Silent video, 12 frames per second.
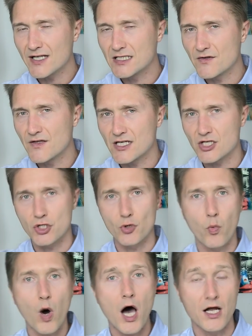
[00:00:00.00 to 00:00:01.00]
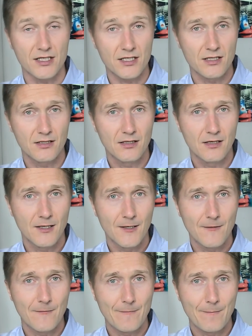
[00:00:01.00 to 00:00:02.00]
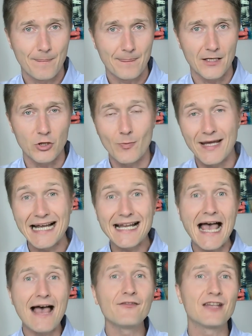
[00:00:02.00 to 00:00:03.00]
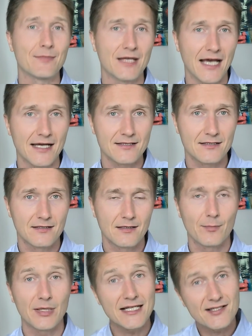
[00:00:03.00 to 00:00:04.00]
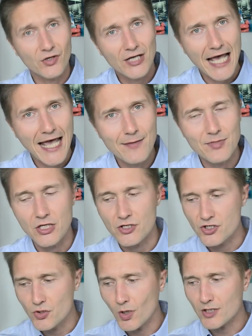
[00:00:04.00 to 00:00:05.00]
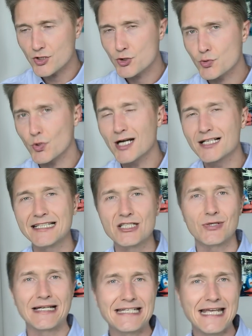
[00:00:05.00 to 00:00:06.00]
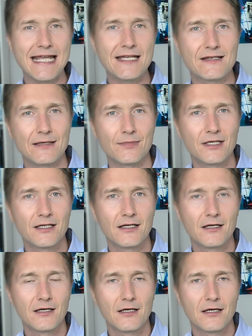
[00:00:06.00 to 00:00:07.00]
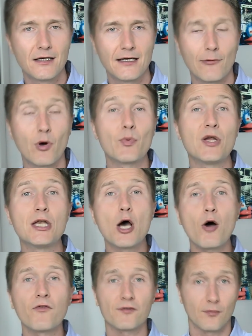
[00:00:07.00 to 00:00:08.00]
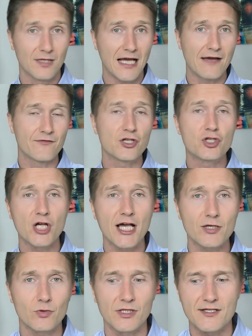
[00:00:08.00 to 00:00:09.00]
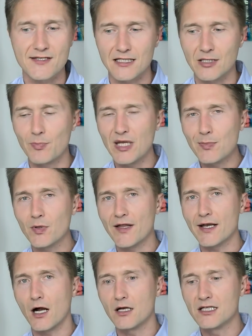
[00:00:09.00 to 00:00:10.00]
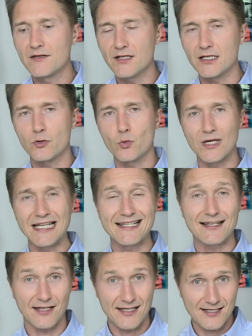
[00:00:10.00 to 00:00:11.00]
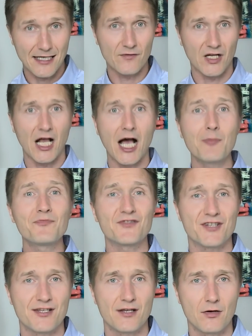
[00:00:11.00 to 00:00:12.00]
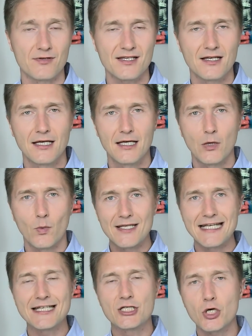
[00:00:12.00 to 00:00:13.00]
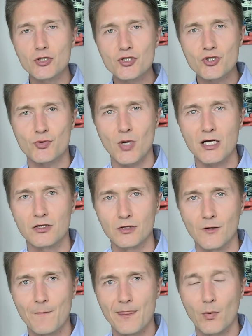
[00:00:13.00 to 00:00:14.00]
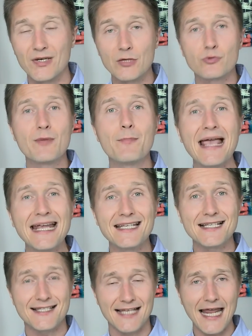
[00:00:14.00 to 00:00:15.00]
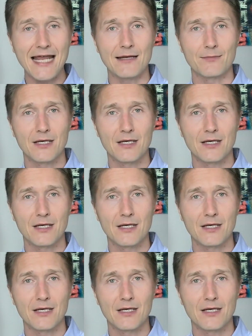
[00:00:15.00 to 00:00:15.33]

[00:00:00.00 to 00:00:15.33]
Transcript: the things you want. You may not have them yet, but it's okay because you are struggling to attain them. What we know from life in general is that the people that are living inside of the comfort zones, when they don't struggle, when they remain the same,